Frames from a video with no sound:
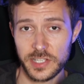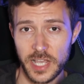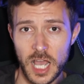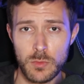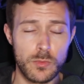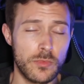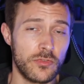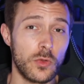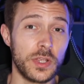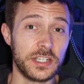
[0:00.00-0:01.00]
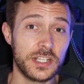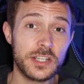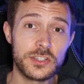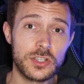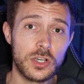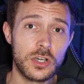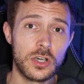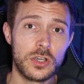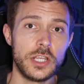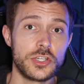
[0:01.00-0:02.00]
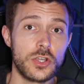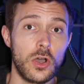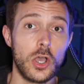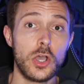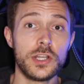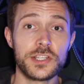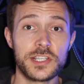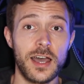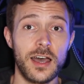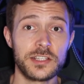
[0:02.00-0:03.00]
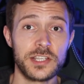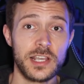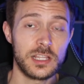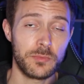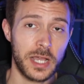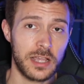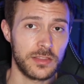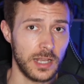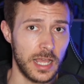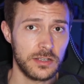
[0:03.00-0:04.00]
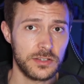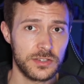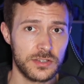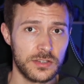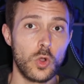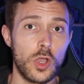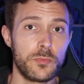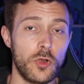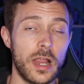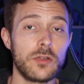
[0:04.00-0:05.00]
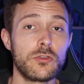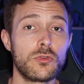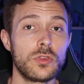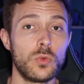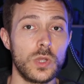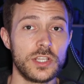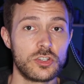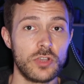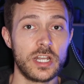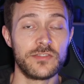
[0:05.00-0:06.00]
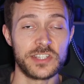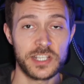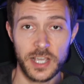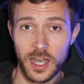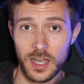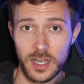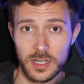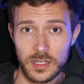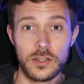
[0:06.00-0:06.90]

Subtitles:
car, but before he did so, he shot Ernest Carter in the back of the legs, Roy Brown through the windscreen of his car,